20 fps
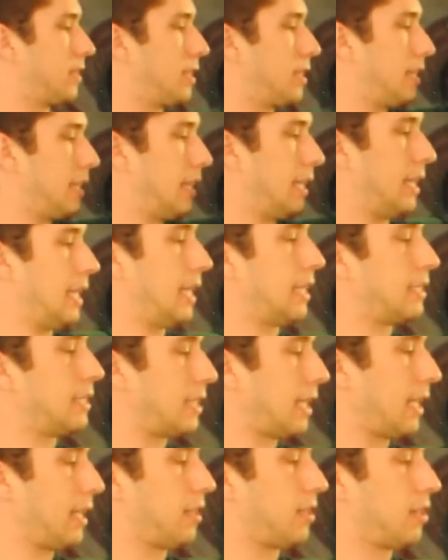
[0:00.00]

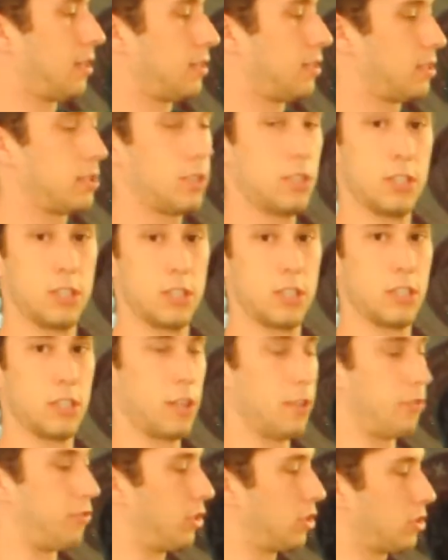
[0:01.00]
intake to
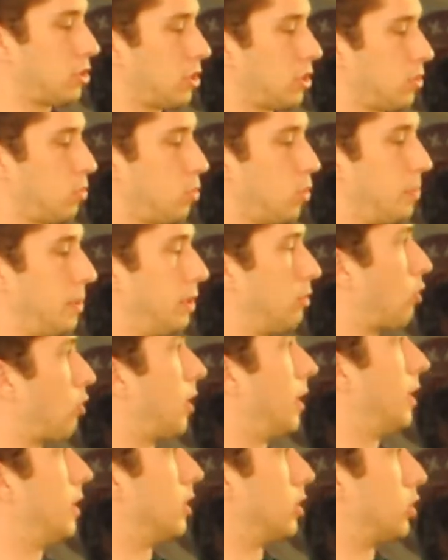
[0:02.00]
the filter will be
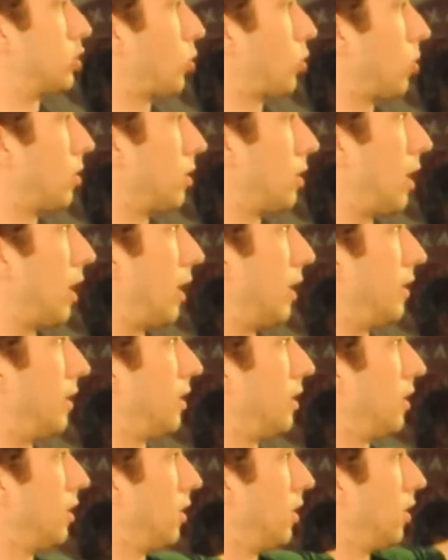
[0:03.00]
running the short line
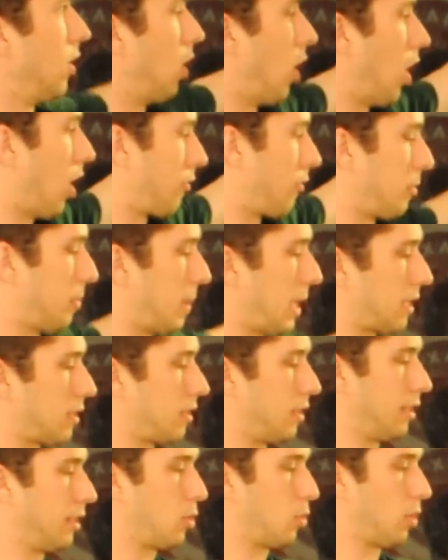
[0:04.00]
off the back of
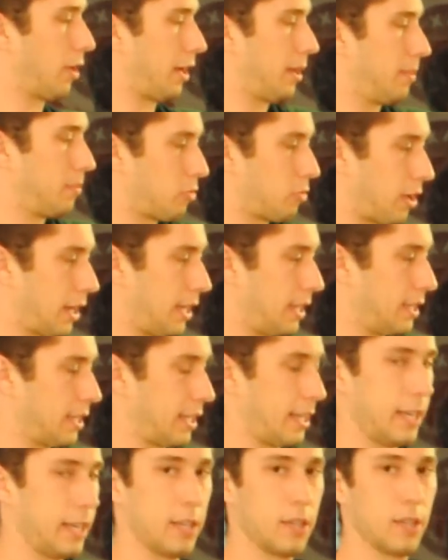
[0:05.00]
the aquarium right into
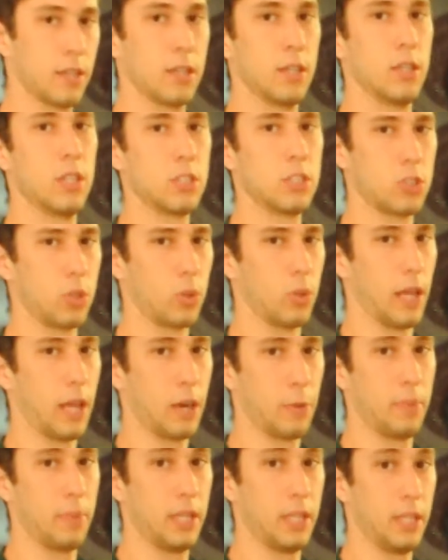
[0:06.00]
here. So
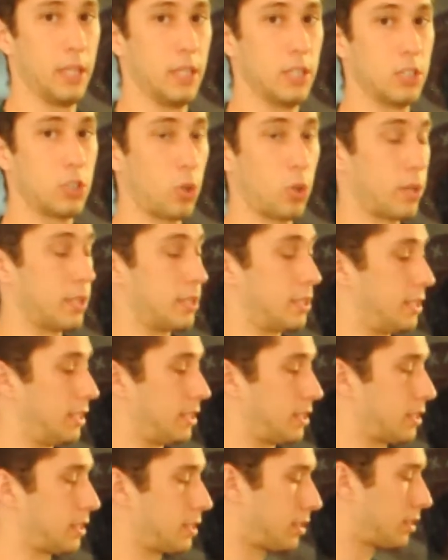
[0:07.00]
that'll be the shortest
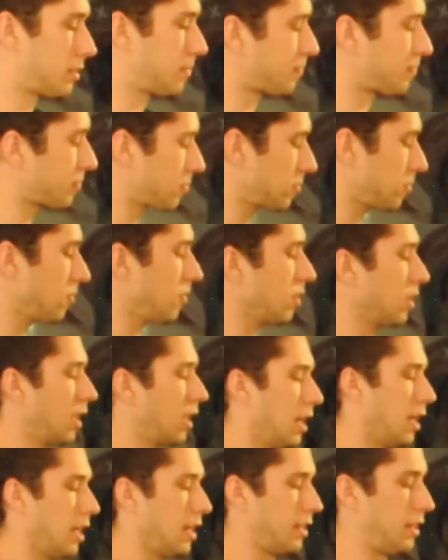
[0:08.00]
distance.
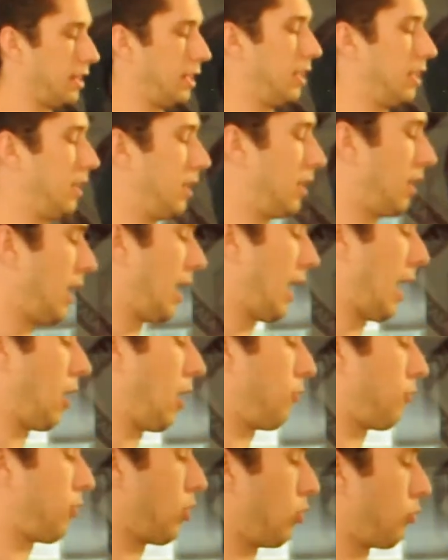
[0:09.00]
The
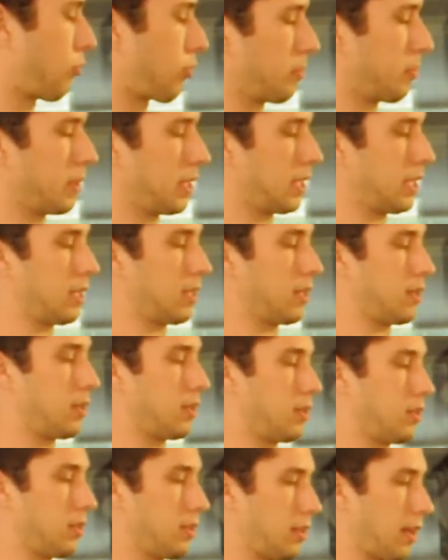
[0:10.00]
outflow from the
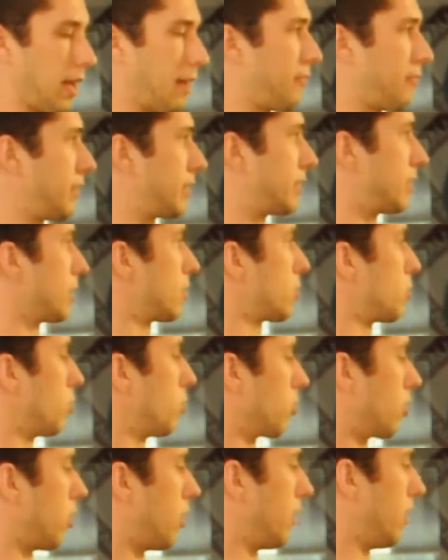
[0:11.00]
FX6 will
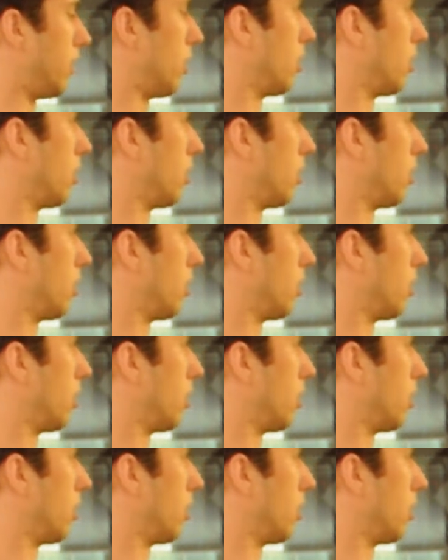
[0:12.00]
run